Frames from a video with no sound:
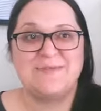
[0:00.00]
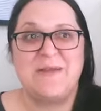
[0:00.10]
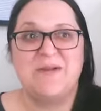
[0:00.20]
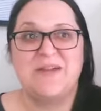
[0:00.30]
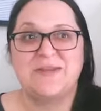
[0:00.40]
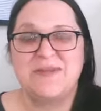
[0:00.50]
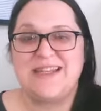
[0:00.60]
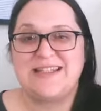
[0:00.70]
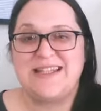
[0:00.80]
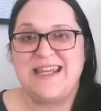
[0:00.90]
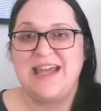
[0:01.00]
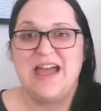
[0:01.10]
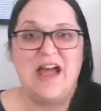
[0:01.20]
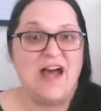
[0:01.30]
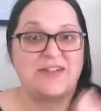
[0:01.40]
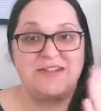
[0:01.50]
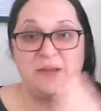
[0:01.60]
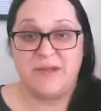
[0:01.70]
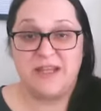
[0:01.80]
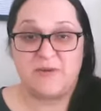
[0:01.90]
my book is releasing. I'll
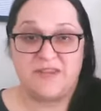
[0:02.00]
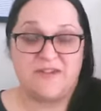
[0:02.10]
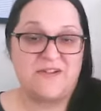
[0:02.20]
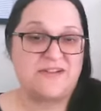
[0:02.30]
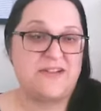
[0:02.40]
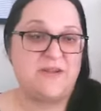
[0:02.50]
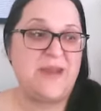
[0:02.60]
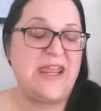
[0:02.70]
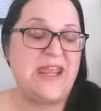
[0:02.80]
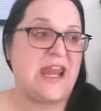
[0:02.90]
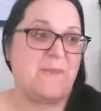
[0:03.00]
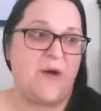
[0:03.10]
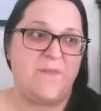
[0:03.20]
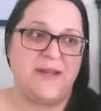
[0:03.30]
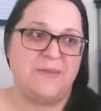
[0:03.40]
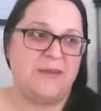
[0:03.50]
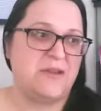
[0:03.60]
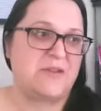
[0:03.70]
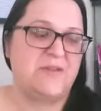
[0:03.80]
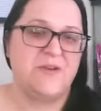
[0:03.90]
still be there with the verse of the week, and I'm hoping to be
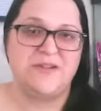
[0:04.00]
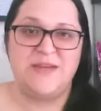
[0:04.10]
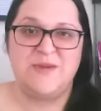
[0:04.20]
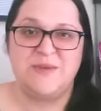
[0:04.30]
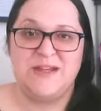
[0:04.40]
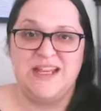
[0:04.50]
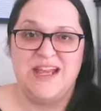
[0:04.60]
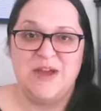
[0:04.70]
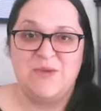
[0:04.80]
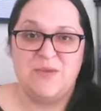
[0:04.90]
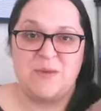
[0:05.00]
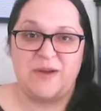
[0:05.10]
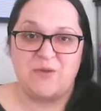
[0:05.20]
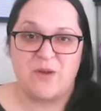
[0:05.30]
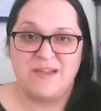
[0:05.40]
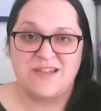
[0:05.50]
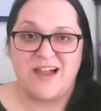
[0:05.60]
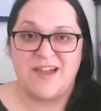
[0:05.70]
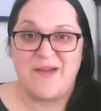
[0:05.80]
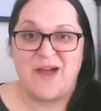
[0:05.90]
there Thursday with what with what we normally
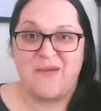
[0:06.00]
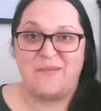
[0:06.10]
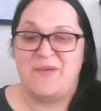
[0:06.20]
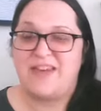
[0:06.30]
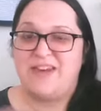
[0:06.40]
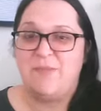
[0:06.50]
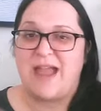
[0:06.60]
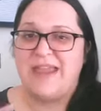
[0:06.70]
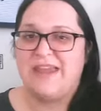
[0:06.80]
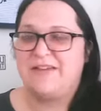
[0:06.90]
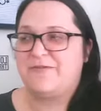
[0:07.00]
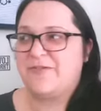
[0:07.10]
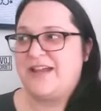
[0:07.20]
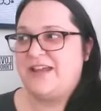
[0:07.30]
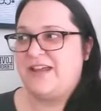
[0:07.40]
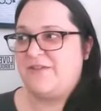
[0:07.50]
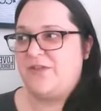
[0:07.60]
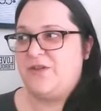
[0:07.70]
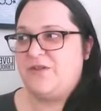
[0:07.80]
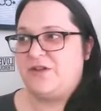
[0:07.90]
talk about. But you might get a free a
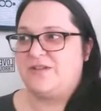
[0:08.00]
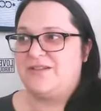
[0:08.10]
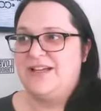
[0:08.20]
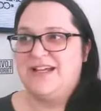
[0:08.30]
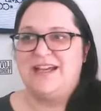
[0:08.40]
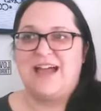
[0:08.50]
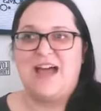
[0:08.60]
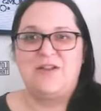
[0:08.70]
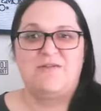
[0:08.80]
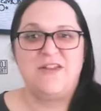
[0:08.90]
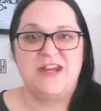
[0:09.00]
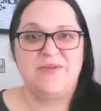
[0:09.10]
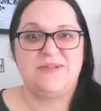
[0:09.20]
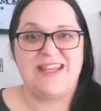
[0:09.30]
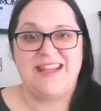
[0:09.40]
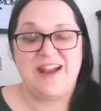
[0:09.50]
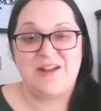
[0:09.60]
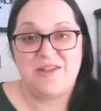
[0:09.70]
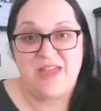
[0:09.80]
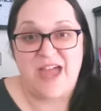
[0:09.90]
few little other videos in
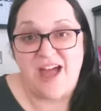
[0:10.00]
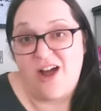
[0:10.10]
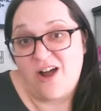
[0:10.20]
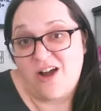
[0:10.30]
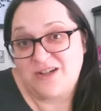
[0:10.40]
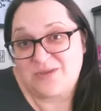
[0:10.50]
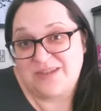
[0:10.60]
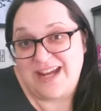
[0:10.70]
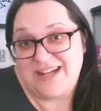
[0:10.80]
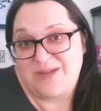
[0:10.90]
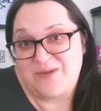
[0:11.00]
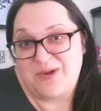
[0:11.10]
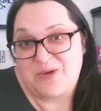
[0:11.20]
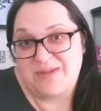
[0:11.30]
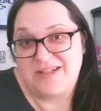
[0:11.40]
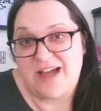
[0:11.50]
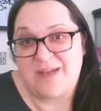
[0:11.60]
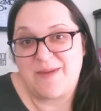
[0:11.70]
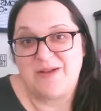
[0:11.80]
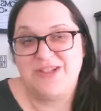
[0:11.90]
there that aren't related to what we normally talk
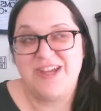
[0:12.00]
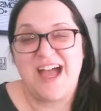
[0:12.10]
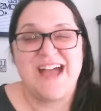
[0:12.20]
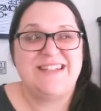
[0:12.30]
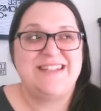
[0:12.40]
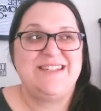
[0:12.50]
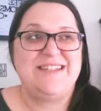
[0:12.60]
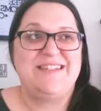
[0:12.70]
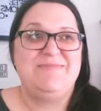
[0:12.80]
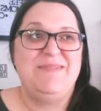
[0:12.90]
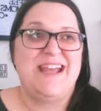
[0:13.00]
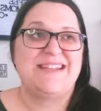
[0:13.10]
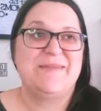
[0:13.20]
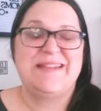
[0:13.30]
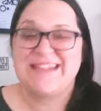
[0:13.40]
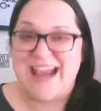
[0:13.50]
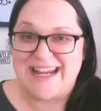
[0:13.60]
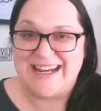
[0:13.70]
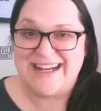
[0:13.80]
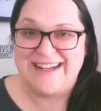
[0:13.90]
about, just because I'm
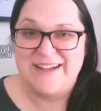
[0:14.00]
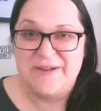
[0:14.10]
excited